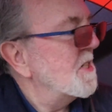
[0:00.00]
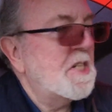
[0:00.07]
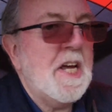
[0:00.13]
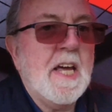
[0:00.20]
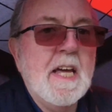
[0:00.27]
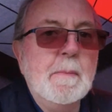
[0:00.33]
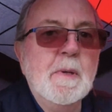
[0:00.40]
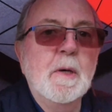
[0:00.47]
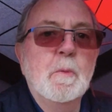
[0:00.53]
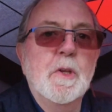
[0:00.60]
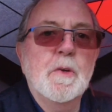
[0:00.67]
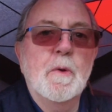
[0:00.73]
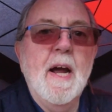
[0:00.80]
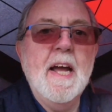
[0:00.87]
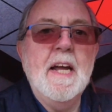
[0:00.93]
Teeming
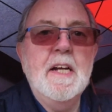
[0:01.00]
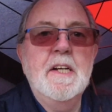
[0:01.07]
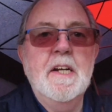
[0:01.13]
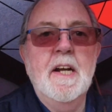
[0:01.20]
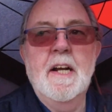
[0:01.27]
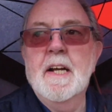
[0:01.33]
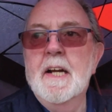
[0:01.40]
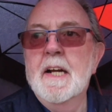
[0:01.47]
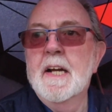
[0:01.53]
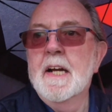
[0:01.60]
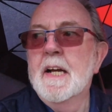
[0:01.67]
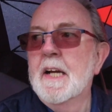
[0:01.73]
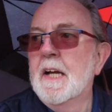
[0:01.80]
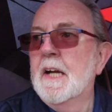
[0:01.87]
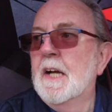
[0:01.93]
with rain.
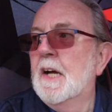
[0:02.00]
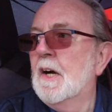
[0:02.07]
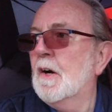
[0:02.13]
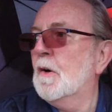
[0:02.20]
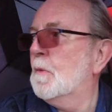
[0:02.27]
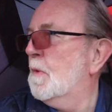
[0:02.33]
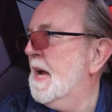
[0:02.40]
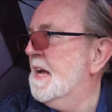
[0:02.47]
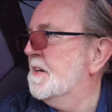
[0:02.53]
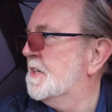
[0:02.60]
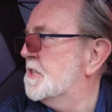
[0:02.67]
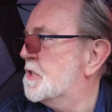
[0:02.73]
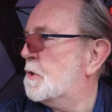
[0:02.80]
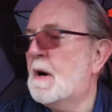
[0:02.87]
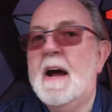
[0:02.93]

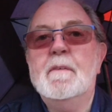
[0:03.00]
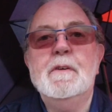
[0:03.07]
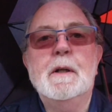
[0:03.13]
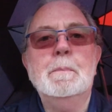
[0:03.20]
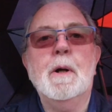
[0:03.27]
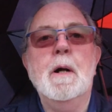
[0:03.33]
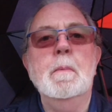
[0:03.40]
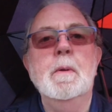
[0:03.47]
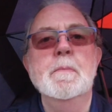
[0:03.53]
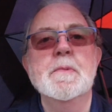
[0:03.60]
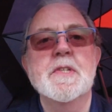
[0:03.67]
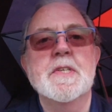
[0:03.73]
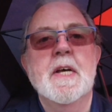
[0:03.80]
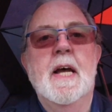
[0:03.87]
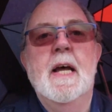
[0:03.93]
Horrendous traffic
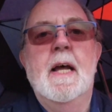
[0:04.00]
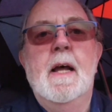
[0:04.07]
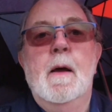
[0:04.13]
problems.